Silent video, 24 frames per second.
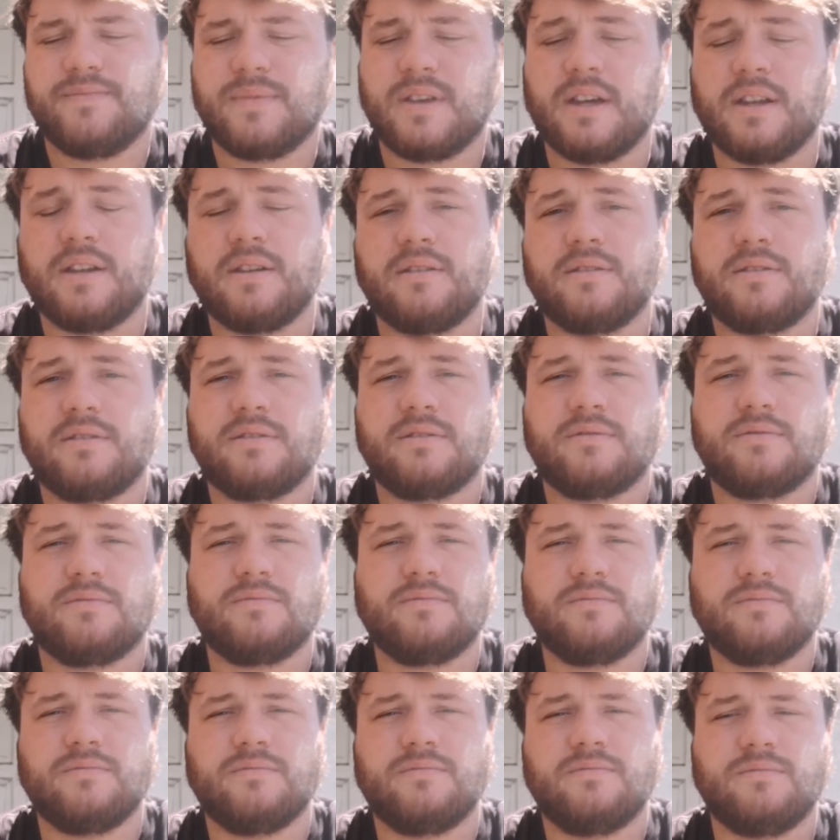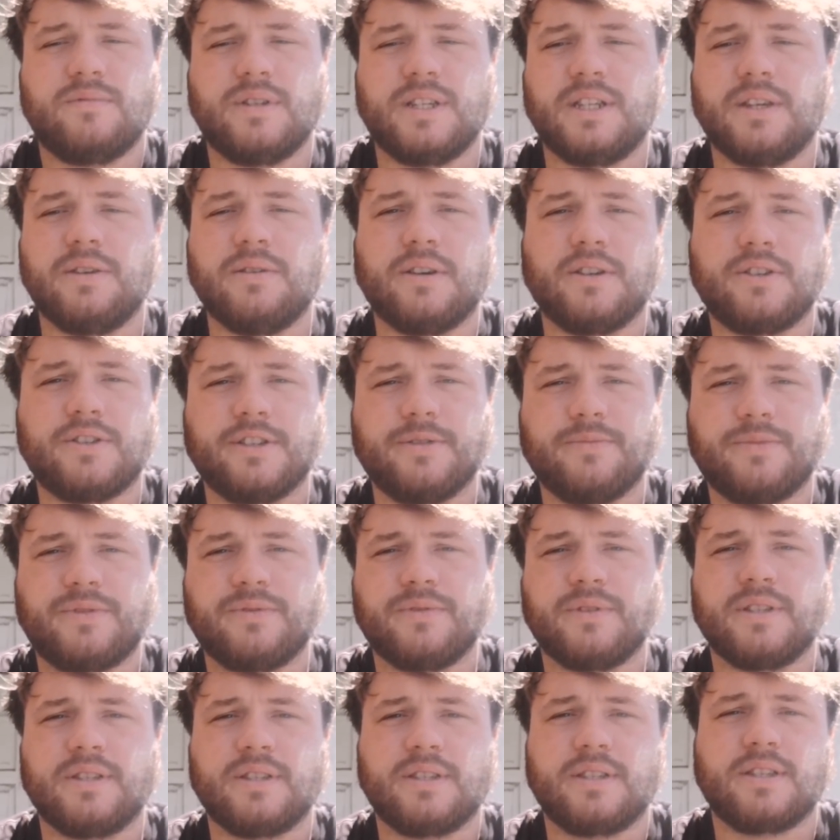and we knew our trips
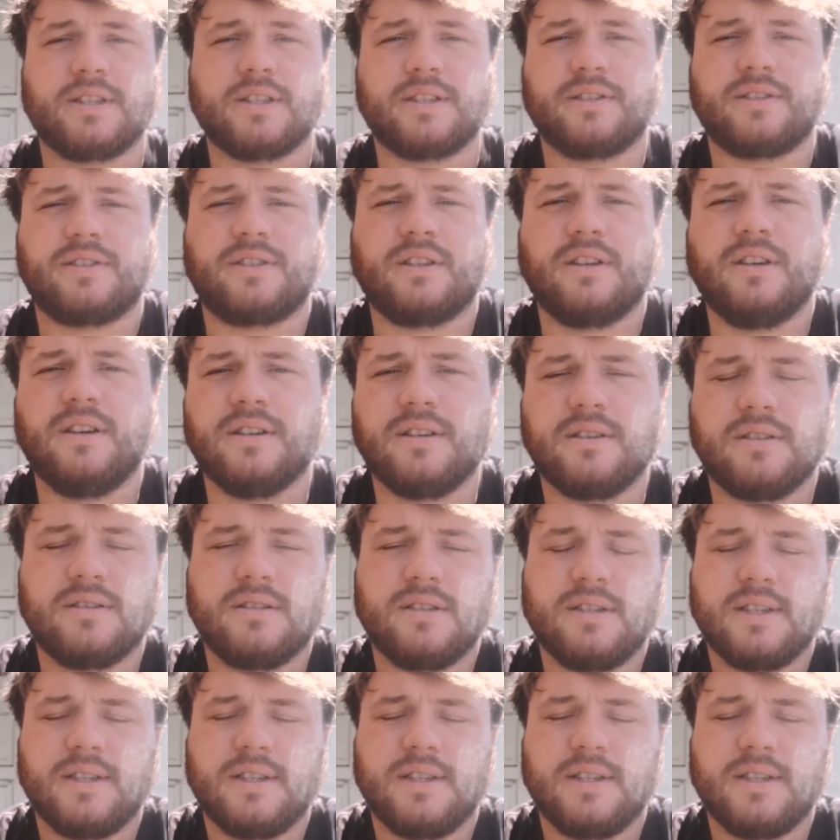were going to start.